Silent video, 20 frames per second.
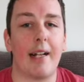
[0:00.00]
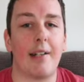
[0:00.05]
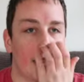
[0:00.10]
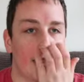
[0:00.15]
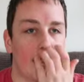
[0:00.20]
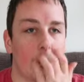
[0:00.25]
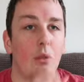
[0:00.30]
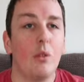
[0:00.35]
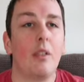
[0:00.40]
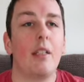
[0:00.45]
But
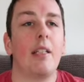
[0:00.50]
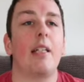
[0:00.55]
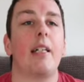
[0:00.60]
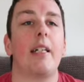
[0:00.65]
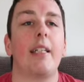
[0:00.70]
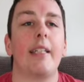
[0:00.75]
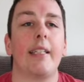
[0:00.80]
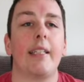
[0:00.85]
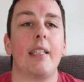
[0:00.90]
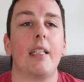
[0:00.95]
it's all a
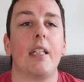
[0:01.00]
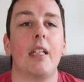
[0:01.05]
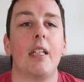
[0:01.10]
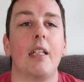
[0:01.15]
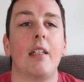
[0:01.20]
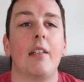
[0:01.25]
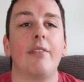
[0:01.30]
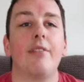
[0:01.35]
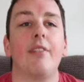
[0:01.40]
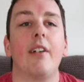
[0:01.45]
learning
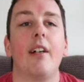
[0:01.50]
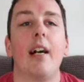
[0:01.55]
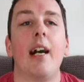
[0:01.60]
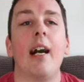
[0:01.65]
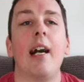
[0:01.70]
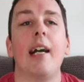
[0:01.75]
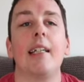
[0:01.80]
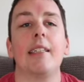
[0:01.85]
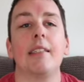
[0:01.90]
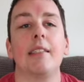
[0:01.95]
curve,
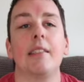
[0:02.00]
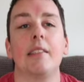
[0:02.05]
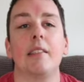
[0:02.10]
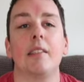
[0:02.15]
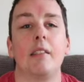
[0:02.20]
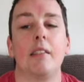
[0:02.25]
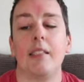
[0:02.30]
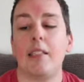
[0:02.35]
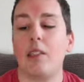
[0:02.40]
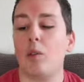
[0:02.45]
and
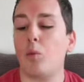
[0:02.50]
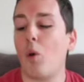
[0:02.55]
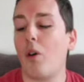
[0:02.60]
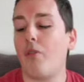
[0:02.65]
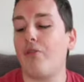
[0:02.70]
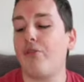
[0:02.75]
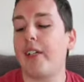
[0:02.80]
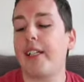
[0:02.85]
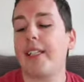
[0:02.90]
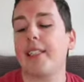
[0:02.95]
this is
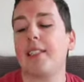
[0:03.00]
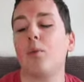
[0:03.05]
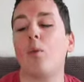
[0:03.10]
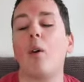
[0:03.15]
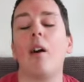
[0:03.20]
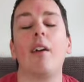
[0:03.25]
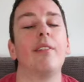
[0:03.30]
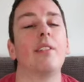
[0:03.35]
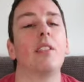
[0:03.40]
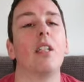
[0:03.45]
one reason
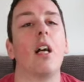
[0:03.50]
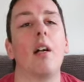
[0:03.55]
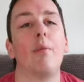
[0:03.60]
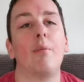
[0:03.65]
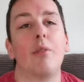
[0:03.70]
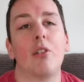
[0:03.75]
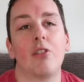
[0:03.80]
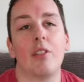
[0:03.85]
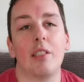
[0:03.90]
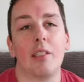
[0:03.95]
why I've started
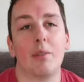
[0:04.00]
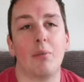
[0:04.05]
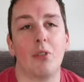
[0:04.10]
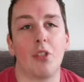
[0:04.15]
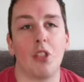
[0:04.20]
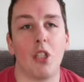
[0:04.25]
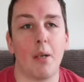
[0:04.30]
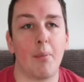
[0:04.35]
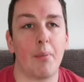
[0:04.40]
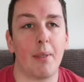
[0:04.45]
my Christmas
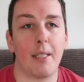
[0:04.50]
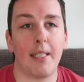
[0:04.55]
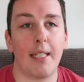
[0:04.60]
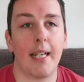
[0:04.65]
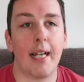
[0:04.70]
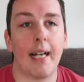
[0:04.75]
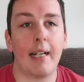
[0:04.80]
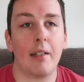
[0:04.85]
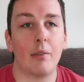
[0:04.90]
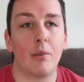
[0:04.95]
shopping
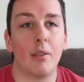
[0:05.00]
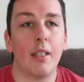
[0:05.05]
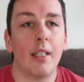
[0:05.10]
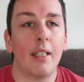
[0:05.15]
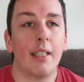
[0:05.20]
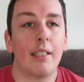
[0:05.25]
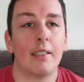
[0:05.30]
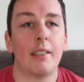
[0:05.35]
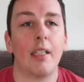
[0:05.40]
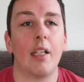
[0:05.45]
now,
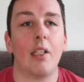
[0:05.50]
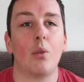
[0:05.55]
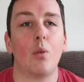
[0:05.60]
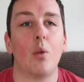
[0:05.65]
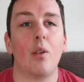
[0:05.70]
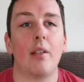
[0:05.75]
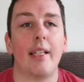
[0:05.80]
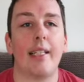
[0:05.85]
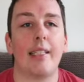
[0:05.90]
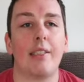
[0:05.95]
so it's
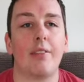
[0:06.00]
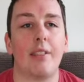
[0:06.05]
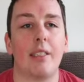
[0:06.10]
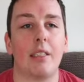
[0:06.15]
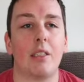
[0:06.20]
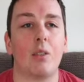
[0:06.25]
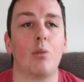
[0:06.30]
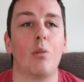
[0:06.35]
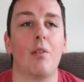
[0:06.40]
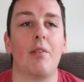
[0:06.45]
one less thing
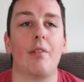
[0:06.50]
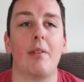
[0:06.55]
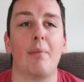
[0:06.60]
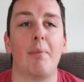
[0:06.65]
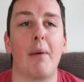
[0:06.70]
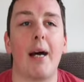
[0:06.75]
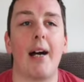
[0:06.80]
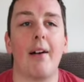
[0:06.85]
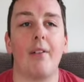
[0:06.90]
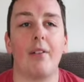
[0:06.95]
to worry
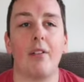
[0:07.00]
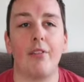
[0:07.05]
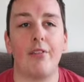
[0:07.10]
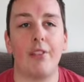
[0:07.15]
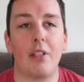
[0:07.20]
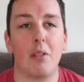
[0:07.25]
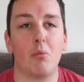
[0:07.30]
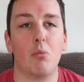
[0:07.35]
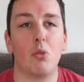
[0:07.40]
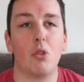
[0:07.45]
about, and I
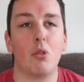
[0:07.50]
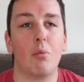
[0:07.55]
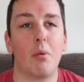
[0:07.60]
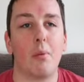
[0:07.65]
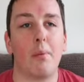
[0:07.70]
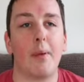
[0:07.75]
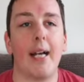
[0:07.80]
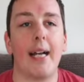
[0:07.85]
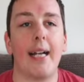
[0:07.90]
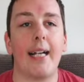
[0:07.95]
feel more
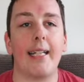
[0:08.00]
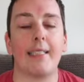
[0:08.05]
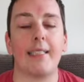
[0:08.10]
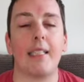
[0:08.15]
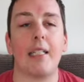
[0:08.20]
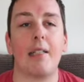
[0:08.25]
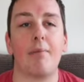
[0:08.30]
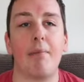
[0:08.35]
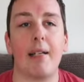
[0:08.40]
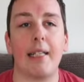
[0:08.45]
prepared
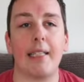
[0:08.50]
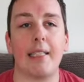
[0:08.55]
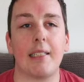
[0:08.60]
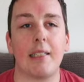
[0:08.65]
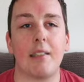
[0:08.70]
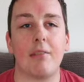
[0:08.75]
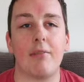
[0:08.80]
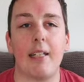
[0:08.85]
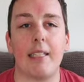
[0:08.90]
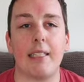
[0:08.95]
and
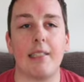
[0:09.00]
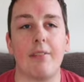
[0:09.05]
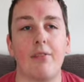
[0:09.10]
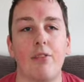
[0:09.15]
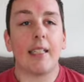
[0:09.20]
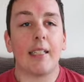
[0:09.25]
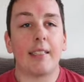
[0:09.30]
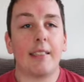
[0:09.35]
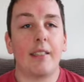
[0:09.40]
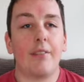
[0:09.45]
mentally ready.
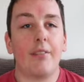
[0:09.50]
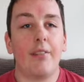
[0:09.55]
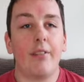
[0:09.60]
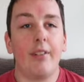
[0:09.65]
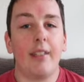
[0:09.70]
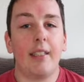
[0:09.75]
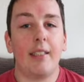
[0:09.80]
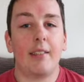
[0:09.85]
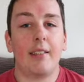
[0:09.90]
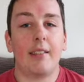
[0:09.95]
So that's
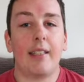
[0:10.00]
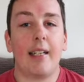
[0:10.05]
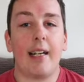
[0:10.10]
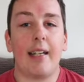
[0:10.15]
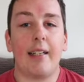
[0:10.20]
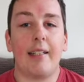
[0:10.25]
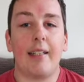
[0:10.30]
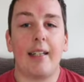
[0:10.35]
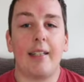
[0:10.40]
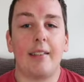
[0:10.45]
everything
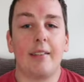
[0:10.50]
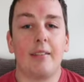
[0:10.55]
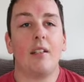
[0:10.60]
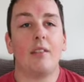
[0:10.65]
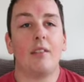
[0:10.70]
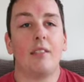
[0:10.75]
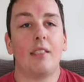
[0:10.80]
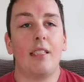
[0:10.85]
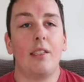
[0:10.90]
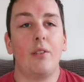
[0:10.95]
today then. I'll
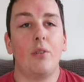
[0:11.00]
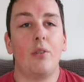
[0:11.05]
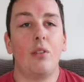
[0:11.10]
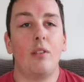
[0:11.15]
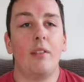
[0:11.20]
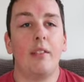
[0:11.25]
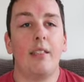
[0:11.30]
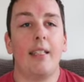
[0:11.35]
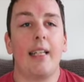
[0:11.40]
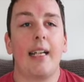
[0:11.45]
see you all
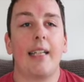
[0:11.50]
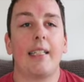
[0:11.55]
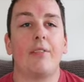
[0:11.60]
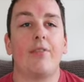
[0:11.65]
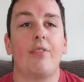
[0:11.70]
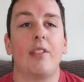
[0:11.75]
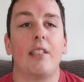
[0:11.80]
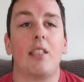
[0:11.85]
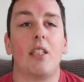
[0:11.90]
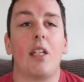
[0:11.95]
in the next
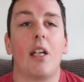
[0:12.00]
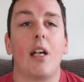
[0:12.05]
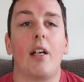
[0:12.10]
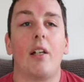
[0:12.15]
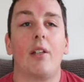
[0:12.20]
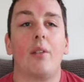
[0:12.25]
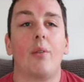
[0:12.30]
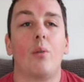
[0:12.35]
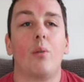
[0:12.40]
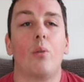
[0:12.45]

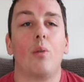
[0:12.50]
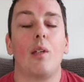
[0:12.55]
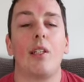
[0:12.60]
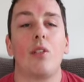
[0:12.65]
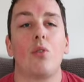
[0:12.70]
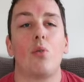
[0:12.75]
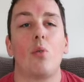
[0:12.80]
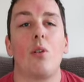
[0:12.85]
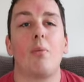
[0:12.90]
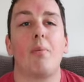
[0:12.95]
video,
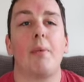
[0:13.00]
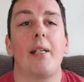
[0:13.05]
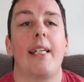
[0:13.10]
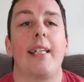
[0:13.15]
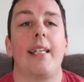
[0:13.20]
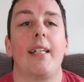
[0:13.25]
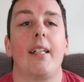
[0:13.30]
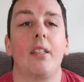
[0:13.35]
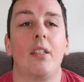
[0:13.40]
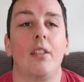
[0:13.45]
which will
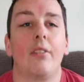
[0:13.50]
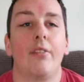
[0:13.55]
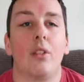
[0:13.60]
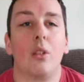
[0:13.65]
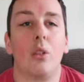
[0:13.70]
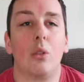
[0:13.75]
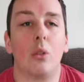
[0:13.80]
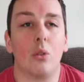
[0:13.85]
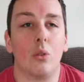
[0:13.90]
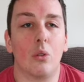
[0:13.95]
be another
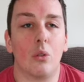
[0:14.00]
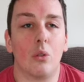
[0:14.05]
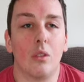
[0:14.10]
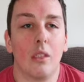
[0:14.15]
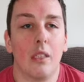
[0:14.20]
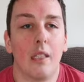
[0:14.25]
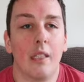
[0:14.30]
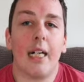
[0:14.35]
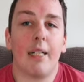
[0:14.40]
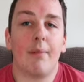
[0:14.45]

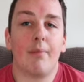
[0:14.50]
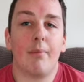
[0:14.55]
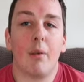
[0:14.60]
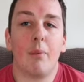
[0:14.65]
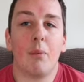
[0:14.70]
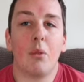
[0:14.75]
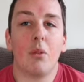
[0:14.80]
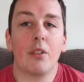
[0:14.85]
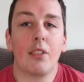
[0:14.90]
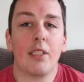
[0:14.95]
haul.
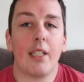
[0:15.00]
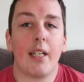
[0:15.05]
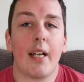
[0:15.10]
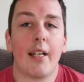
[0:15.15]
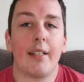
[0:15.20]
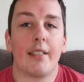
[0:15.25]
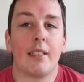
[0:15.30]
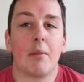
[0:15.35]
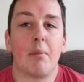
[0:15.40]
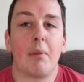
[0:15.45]
I'm also
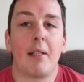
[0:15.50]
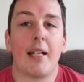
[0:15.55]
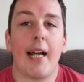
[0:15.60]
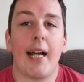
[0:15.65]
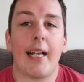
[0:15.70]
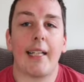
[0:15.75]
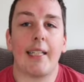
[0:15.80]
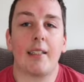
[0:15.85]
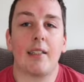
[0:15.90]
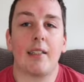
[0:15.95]
going to
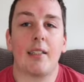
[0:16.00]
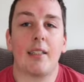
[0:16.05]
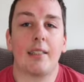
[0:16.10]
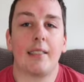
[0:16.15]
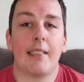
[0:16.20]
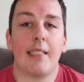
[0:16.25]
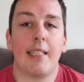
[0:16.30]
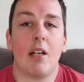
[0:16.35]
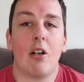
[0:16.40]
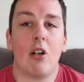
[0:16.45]
plan a
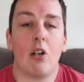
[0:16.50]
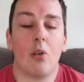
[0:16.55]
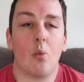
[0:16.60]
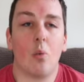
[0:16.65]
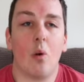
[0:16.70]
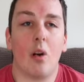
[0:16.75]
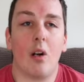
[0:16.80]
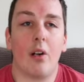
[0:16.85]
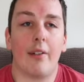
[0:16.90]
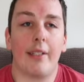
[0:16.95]

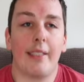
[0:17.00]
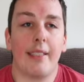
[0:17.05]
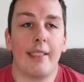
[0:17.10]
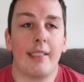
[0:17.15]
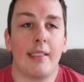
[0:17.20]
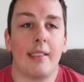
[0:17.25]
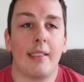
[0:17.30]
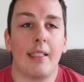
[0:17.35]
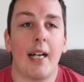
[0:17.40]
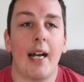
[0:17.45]
DIY
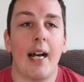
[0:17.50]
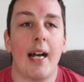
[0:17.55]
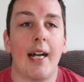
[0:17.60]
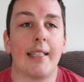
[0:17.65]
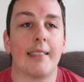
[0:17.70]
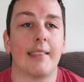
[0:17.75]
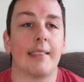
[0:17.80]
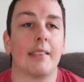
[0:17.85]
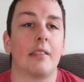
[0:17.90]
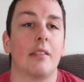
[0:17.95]

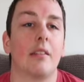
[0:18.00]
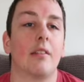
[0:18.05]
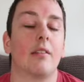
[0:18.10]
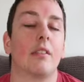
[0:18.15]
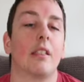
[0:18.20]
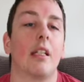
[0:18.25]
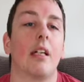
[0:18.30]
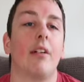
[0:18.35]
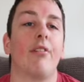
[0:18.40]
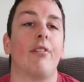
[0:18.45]
and
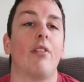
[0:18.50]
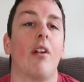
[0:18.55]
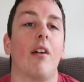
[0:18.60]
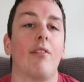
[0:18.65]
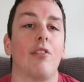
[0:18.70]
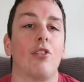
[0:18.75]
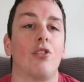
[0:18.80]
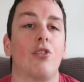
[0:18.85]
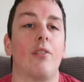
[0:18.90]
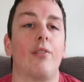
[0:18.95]
a
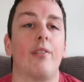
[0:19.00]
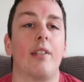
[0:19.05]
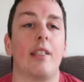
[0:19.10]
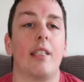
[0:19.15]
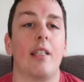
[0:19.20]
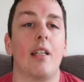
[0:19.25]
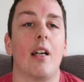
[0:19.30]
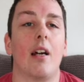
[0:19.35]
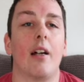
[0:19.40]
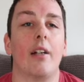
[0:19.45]
floristry
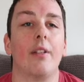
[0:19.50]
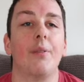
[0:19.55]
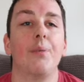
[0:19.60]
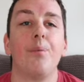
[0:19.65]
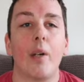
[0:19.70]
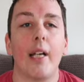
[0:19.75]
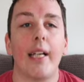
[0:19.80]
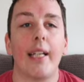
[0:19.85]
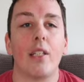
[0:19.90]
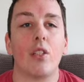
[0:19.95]
video,
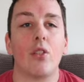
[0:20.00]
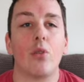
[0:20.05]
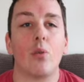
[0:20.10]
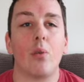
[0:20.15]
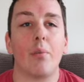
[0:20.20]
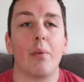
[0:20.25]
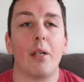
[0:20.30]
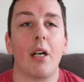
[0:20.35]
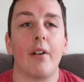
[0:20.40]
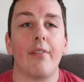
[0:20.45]
which will
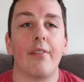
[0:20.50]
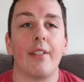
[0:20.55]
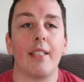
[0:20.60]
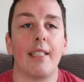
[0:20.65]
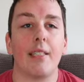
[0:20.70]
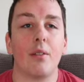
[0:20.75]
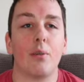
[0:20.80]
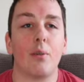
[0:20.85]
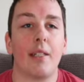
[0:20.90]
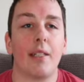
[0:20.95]
be either
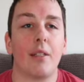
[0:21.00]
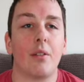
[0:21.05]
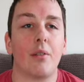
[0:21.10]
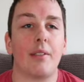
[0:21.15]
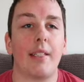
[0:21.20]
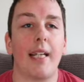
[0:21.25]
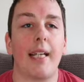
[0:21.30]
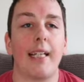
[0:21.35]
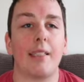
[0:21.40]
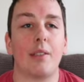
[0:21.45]
this week or
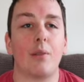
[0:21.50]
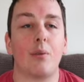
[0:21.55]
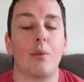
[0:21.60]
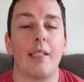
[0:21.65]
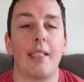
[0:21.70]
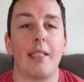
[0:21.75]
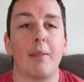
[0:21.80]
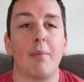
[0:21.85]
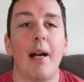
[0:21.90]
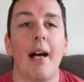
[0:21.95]
next
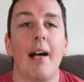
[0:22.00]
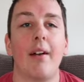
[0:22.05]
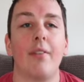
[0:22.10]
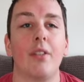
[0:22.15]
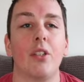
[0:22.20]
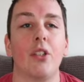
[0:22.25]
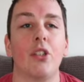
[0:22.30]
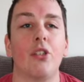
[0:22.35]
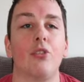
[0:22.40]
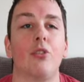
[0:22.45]
week, but I haven't
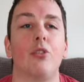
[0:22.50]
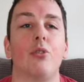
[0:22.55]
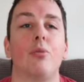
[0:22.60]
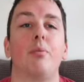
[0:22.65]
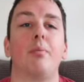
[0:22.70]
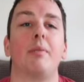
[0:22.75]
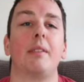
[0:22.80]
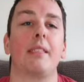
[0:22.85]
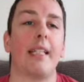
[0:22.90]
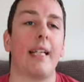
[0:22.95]

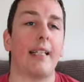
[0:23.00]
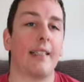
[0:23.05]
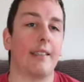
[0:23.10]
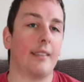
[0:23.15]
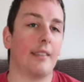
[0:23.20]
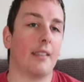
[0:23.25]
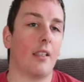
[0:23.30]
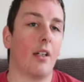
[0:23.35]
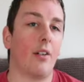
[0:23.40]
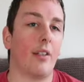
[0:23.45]
100%
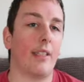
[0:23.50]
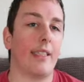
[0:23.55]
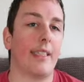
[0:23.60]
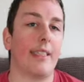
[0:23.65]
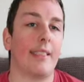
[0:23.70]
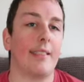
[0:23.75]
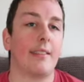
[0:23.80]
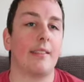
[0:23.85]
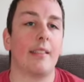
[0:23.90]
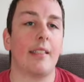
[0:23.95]

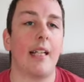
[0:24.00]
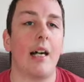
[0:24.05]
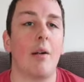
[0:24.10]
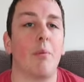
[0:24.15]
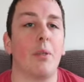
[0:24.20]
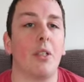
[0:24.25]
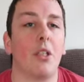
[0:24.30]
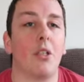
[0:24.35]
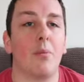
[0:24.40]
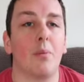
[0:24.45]
decided, so that'll
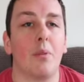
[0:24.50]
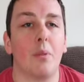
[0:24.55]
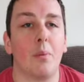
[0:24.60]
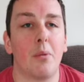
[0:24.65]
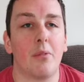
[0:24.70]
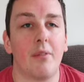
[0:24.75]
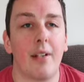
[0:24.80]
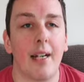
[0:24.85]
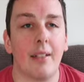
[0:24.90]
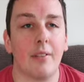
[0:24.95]
be coming up
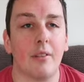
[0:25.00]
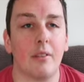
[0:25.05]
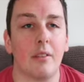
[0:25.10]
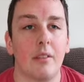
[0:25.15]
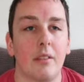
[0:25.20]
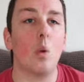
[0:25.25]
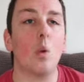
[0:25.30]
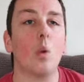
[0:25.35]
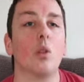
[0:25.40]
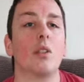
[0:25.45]
around
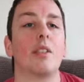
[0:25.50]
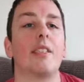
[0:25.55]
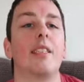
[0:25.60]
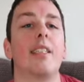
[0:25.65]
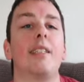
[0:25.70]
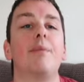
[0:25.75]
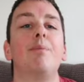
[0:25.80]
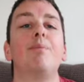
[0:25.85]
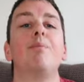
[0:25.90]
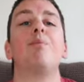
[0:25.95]

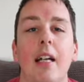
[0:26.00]
autumn.